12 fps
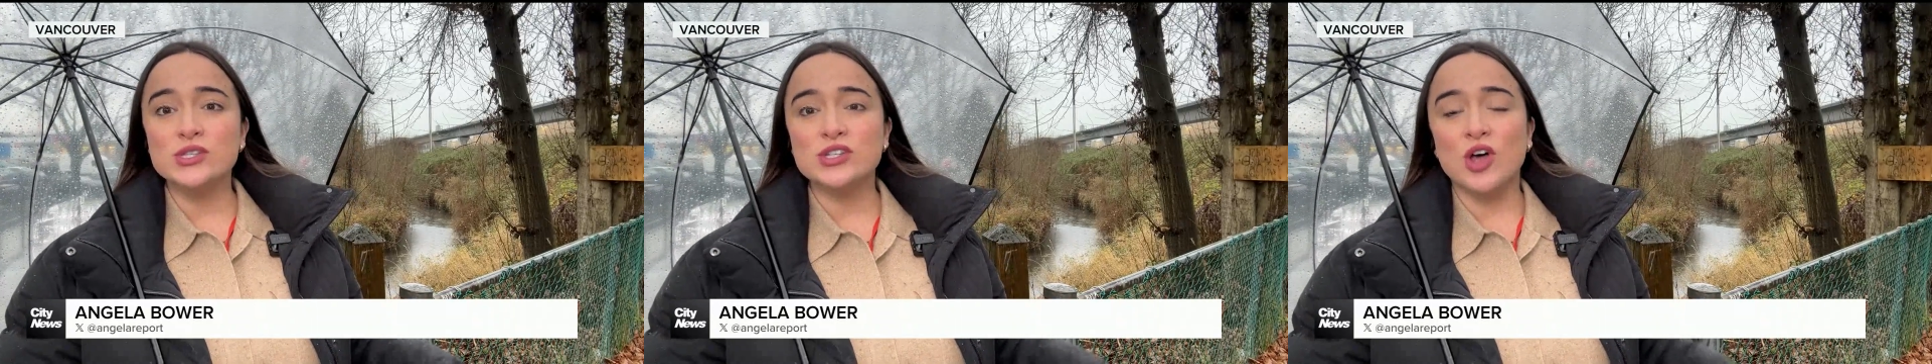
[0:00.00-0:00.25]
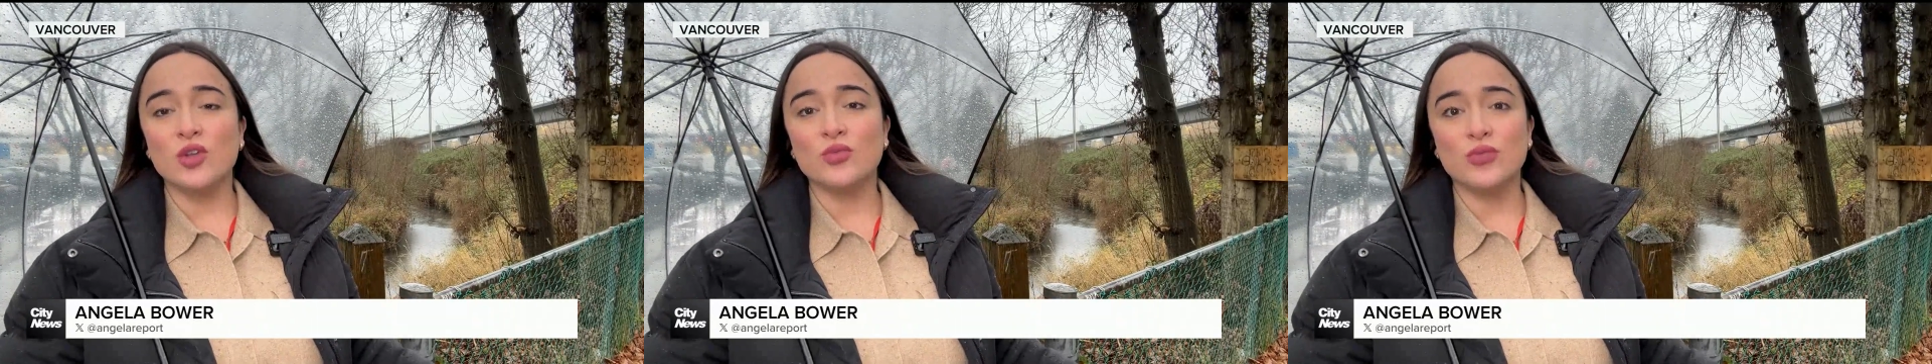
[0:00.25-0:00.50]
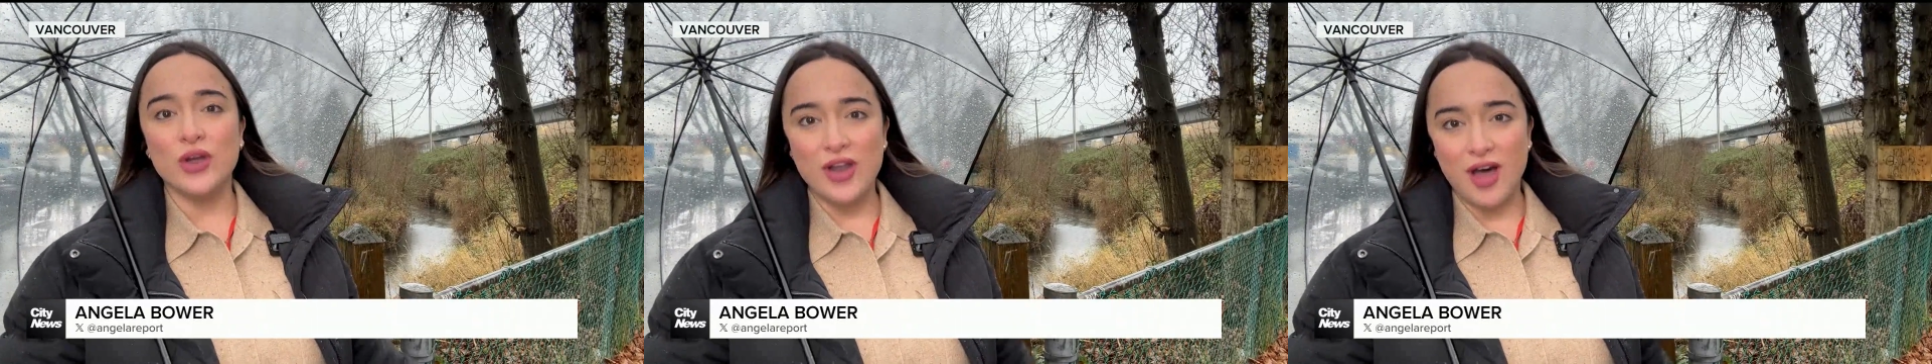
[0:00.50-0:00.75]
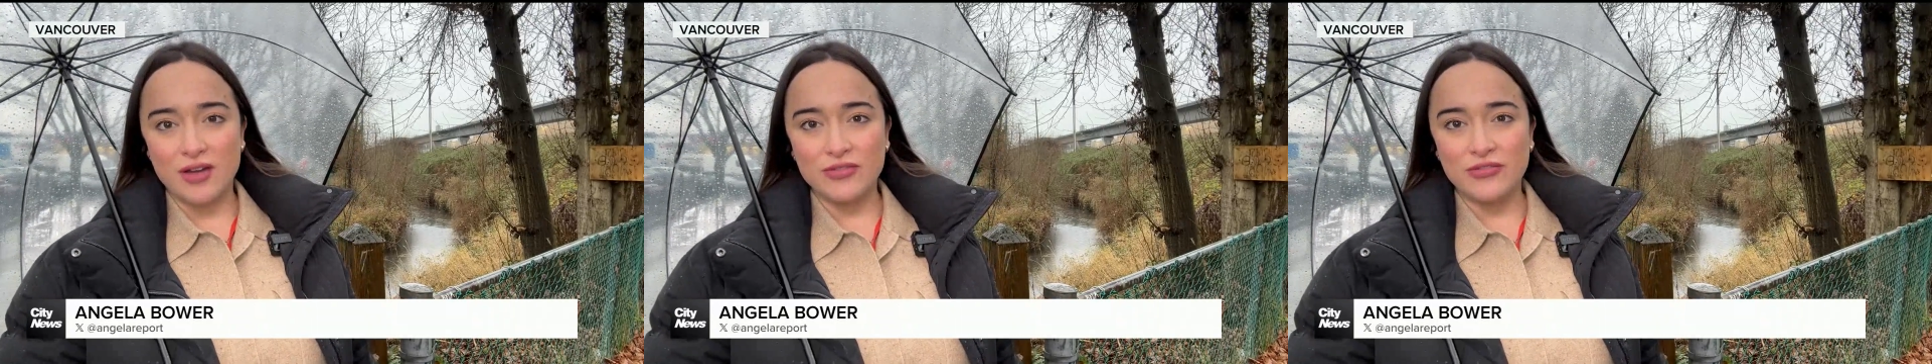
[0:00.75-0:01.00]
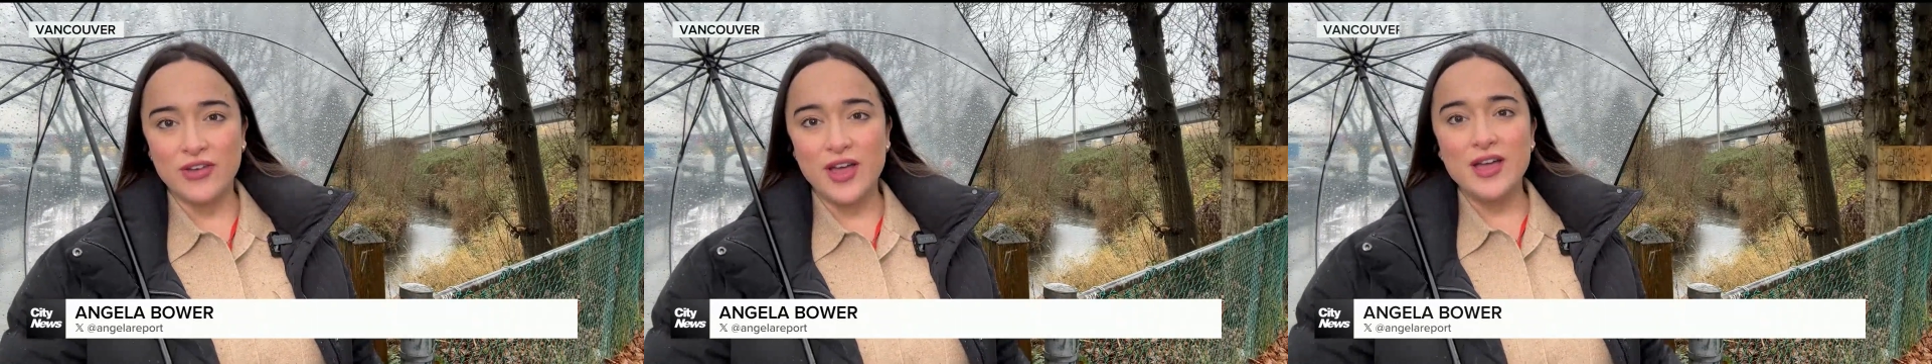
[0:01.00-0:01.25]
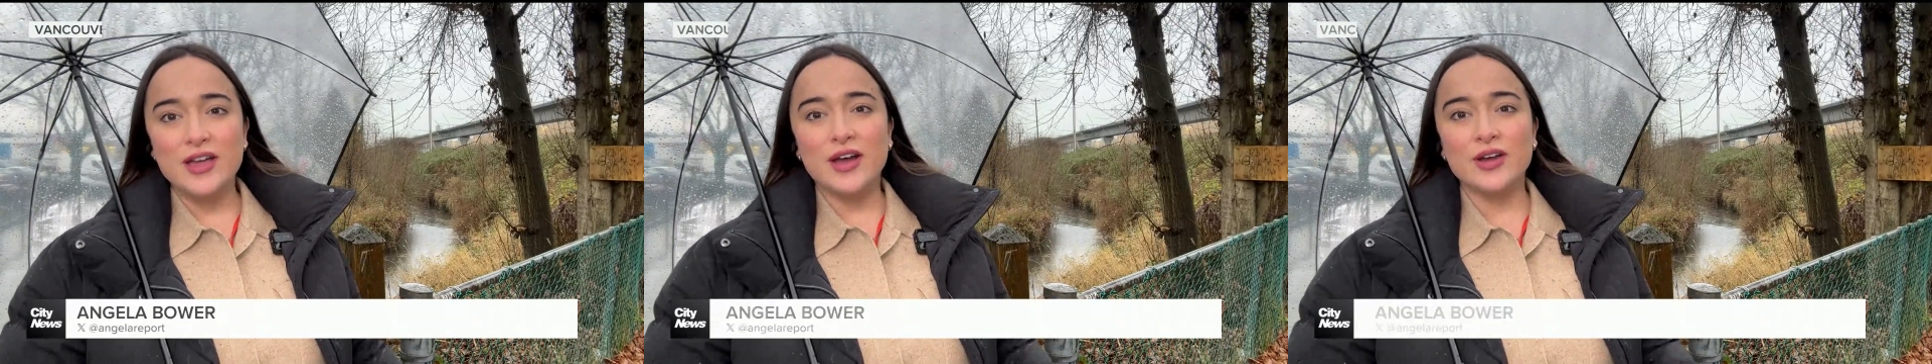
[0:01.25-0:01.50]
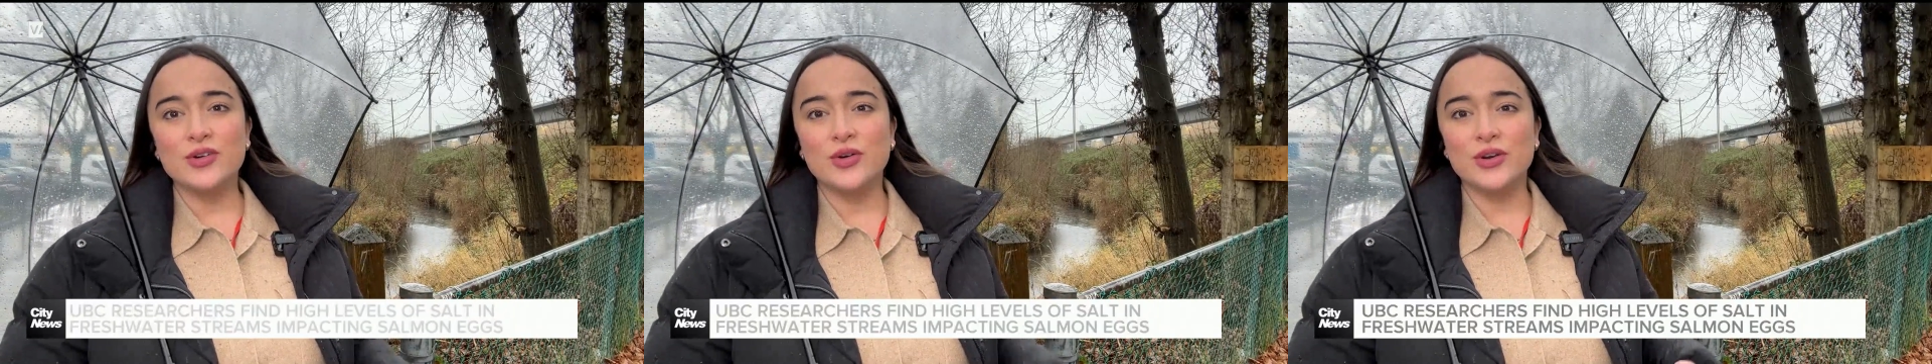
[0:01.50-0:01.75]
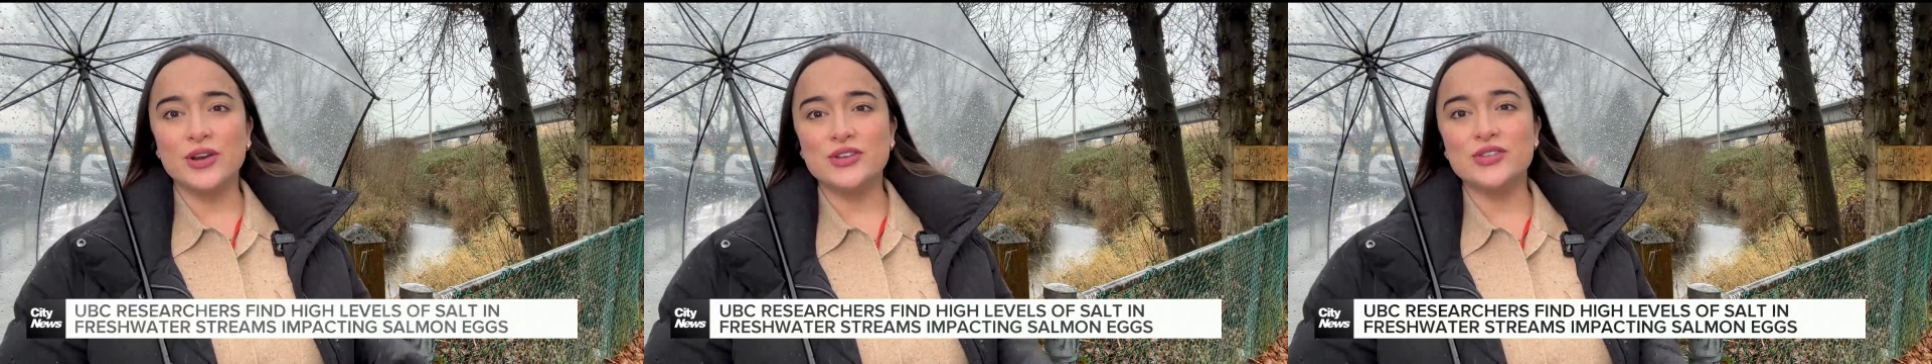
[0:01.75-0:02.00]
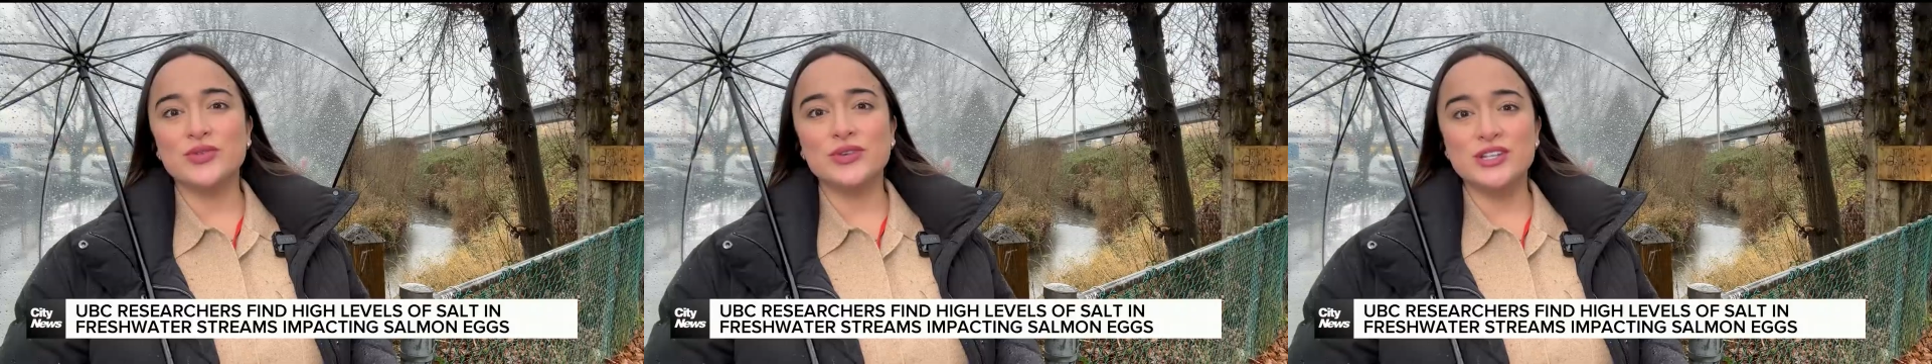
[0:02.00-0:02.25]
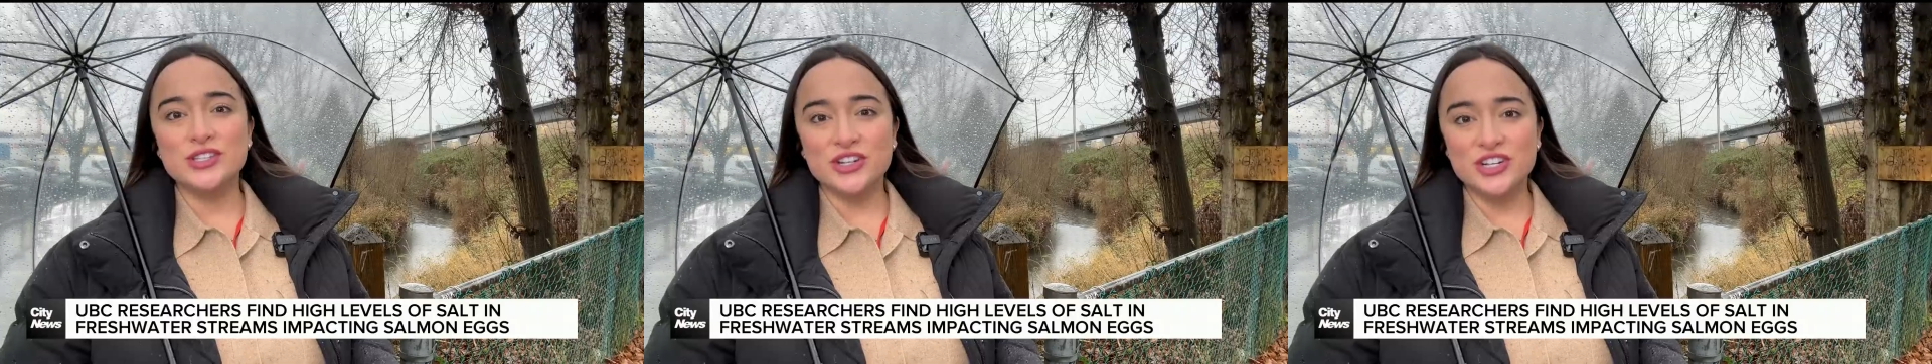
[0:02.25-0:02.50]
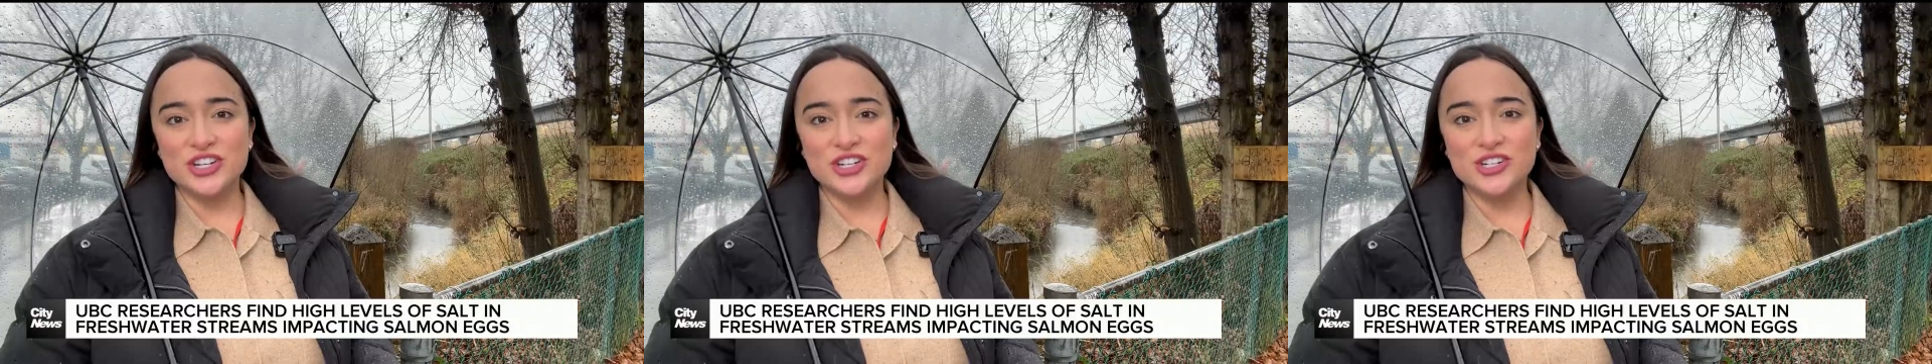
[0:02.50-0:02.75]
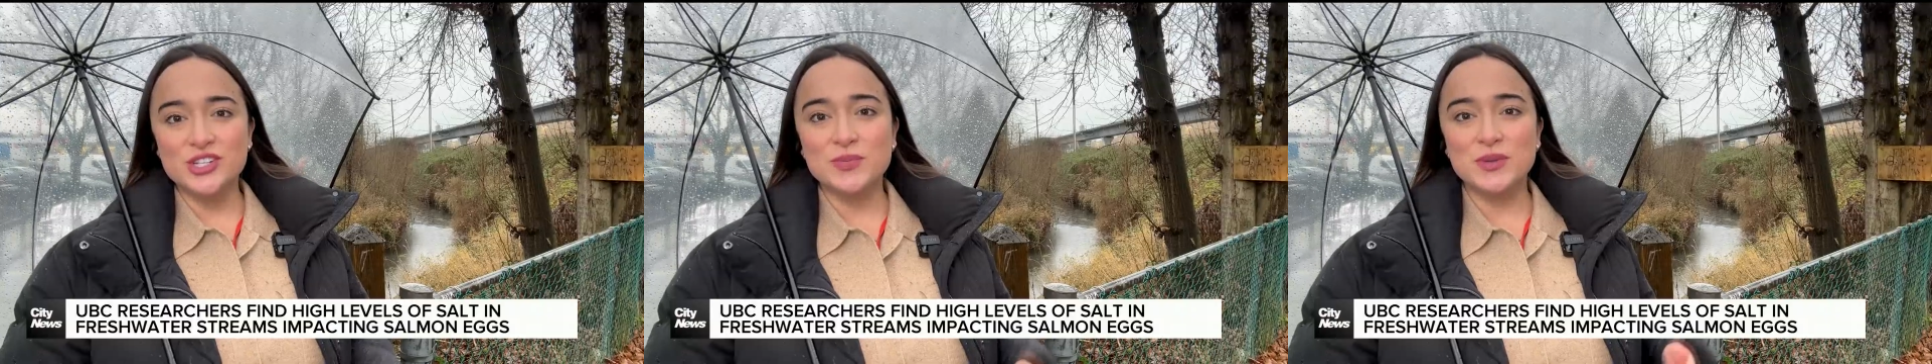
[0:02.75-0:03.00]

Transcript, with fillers: salt runoff. According to the researchers,